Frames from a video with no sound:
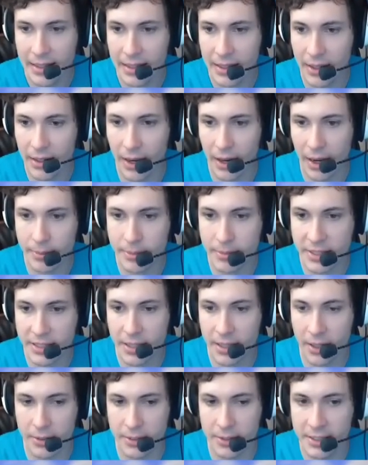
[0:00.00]
Oh, I'm
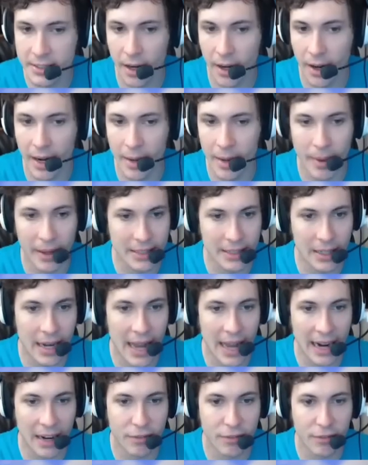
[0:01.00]
so sorry about the
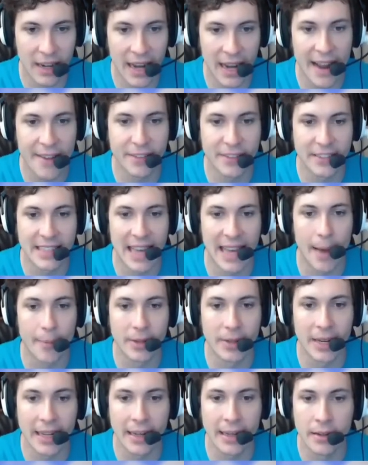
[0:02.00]
lack of life that's
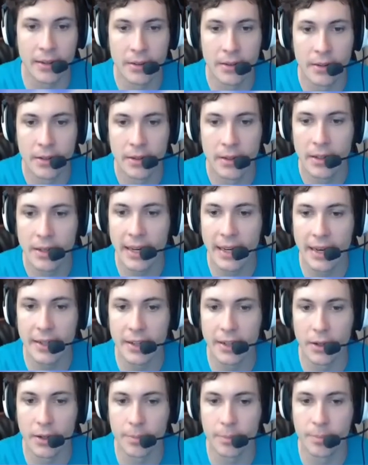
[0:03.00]
happening in
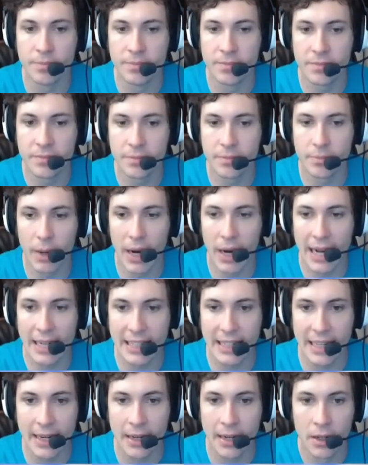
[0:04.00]
your
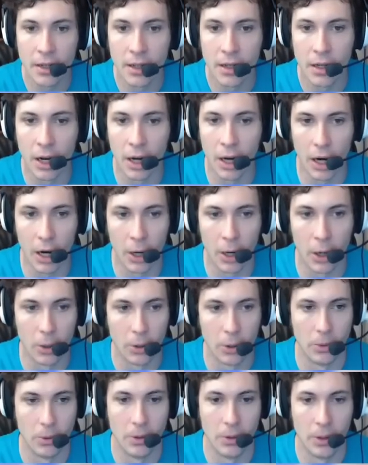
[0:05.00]
body. Ho,
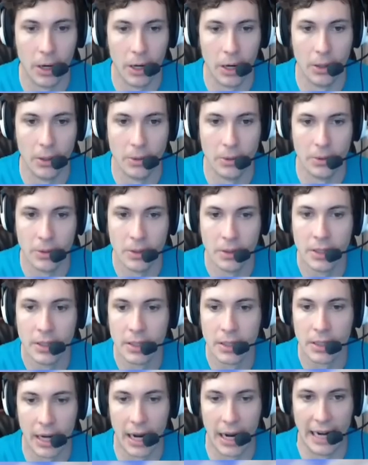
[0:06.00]
ho, ho.
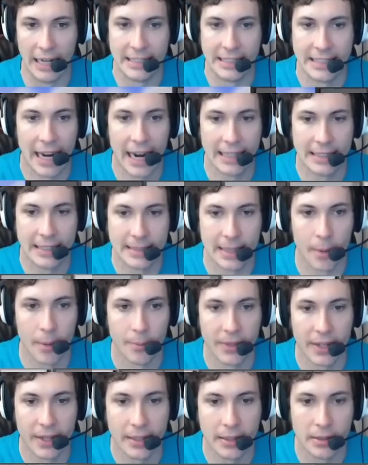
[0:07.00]
I said
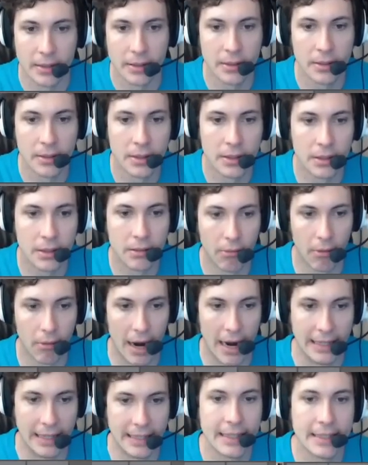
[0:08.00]
something.
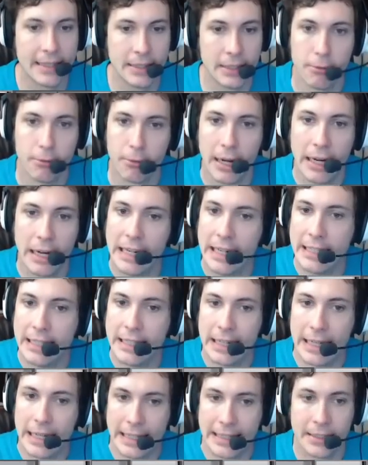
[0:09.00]
Why didn't you
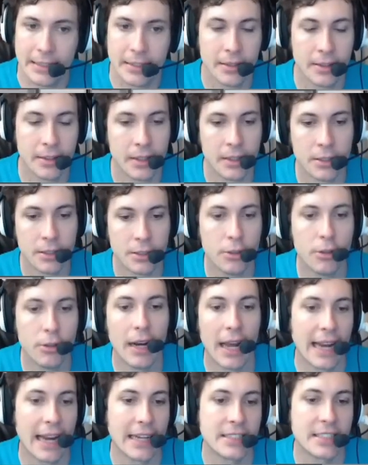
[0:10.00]
read it? Too
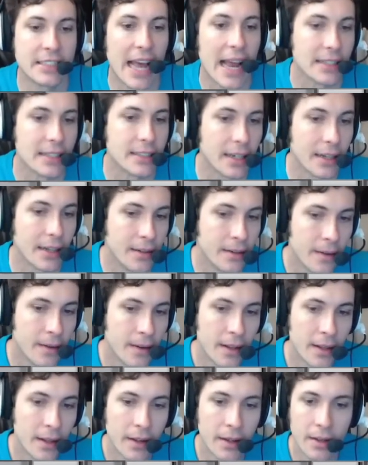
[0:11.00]
late, Santa.
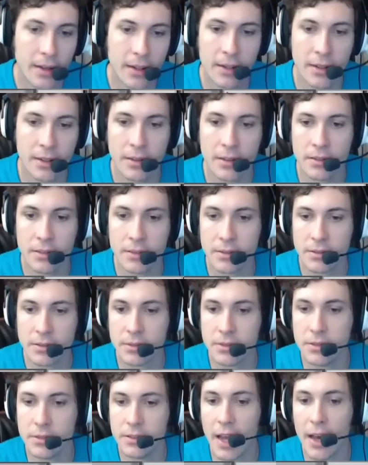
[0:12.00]

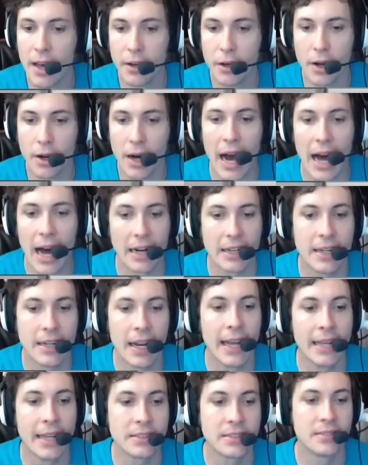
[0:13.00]
Now your
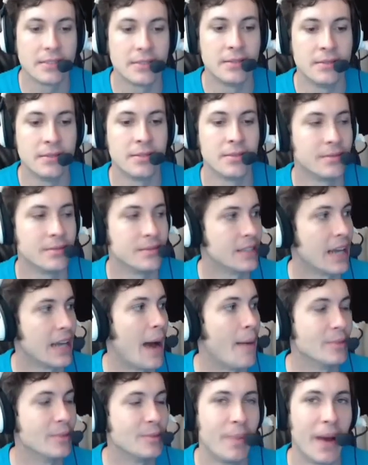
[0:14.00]
holidays,
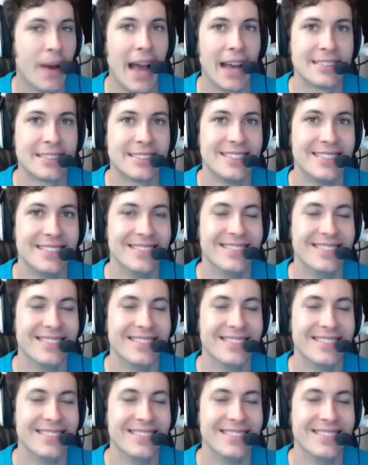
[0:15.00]
time's past.